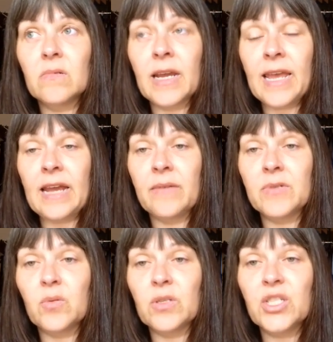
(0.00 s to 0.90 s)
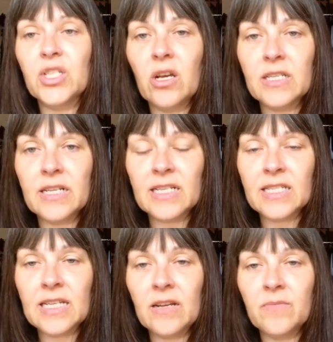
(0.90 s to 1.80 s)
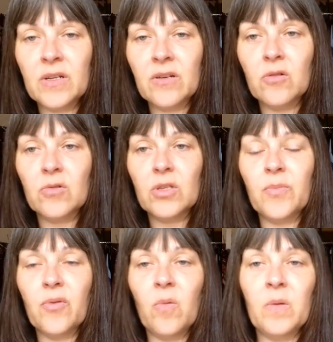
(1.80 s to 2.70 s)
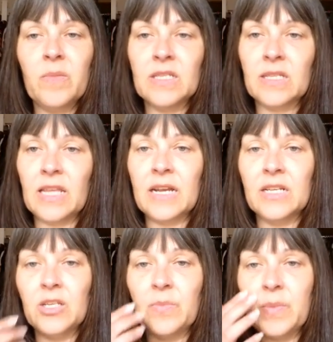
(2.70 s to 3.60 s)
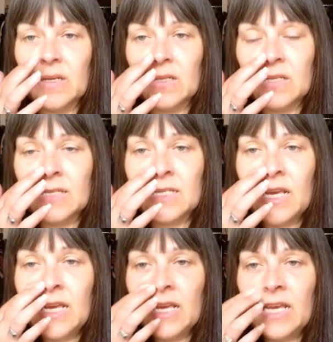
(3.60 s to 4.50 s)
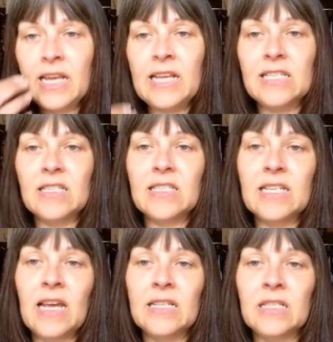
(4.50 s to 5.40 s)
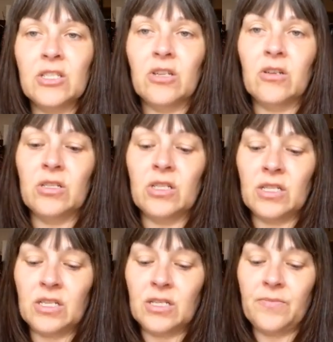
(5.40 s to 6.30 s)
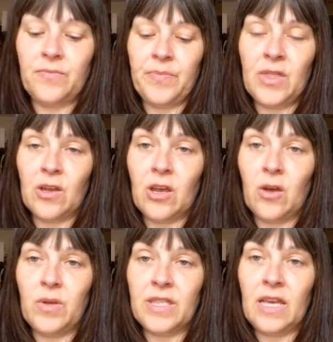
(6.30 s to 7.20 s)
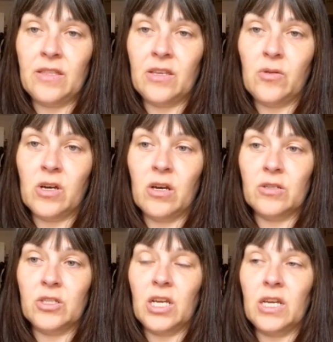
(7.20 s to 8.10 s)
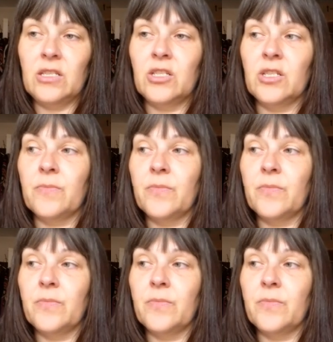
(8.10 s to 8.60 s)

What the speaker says: I can up to a certain extent, but of course the problem isn't the energy bills, it's the standing charges that go with that that you can't change.